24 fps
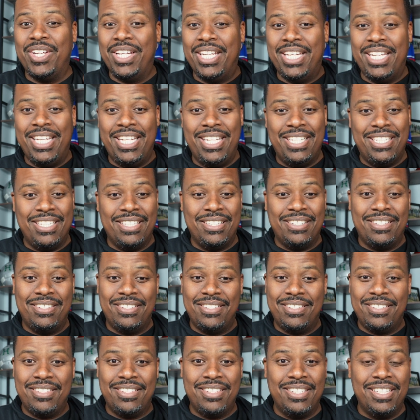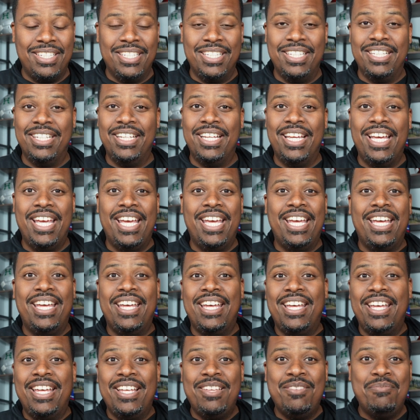And then he just
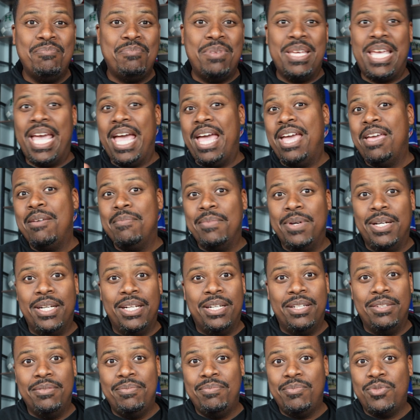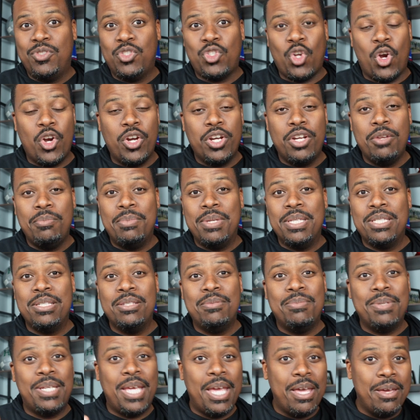started a business,
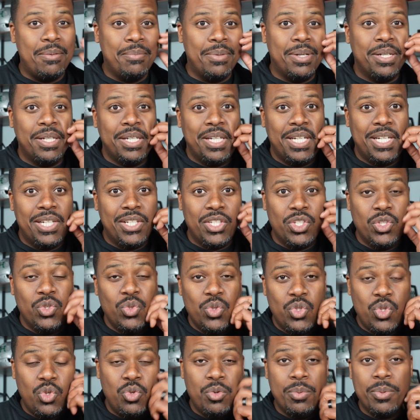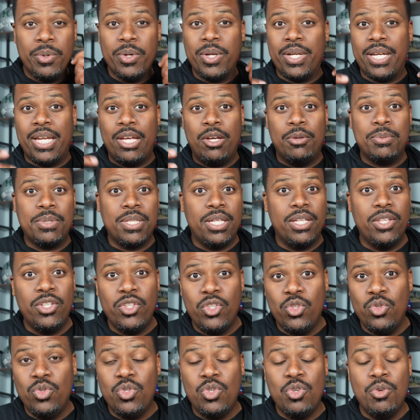became a YouTuber and helps other
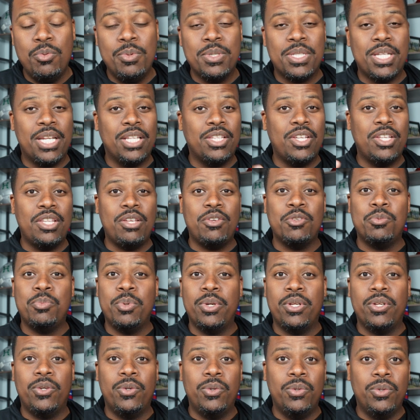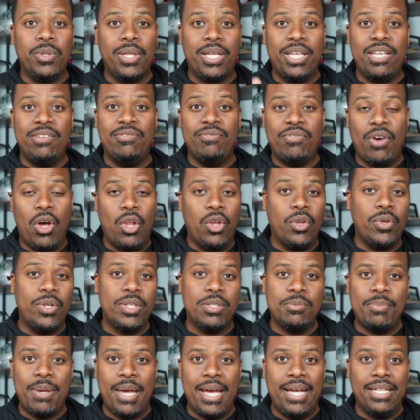YouTubers. And I thought that was pretty cool that he followed
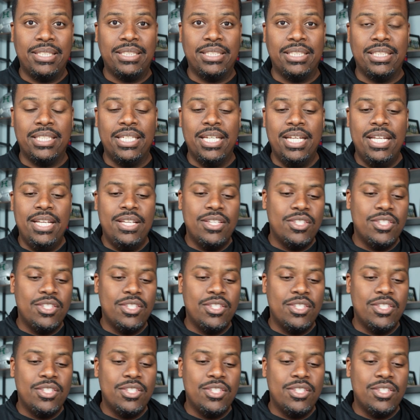his passion.